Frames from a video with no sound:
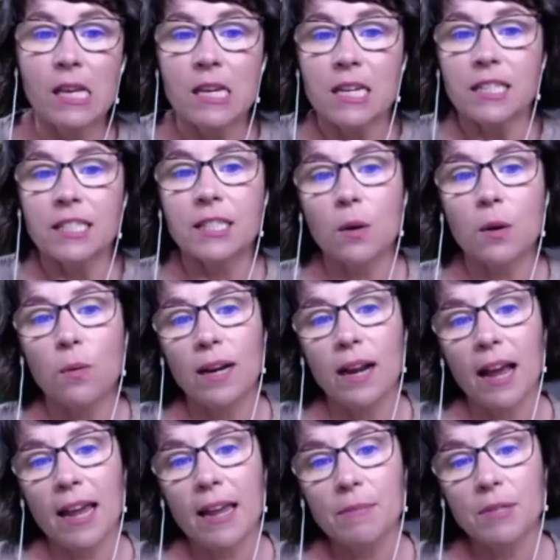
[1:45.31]
So when
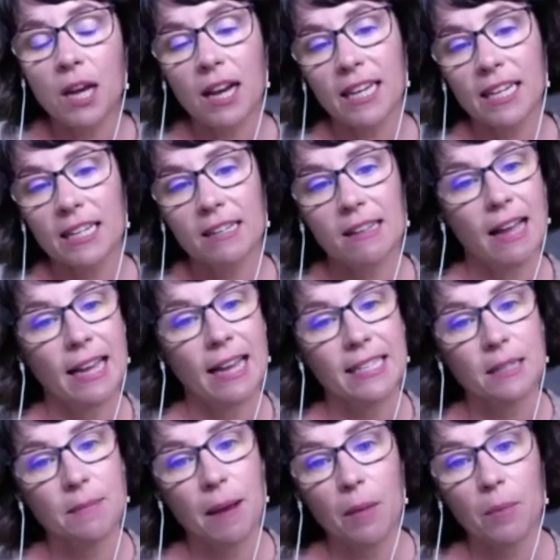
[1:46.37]
I am talking to clients
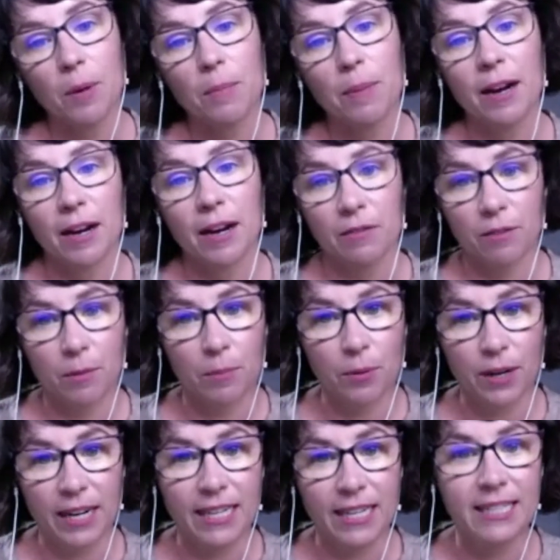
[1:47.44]
about preparing for
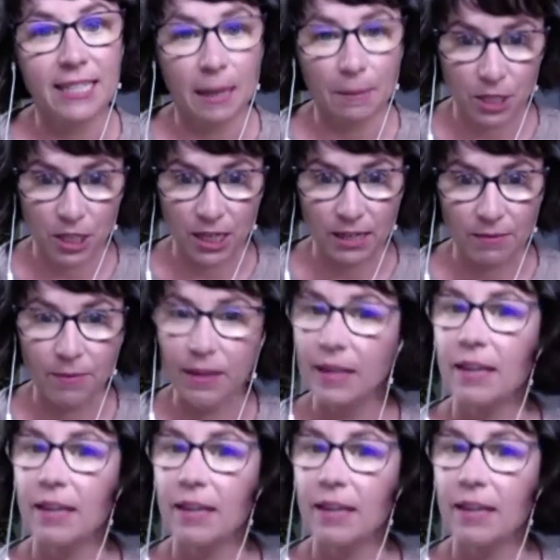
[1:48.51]
preconception,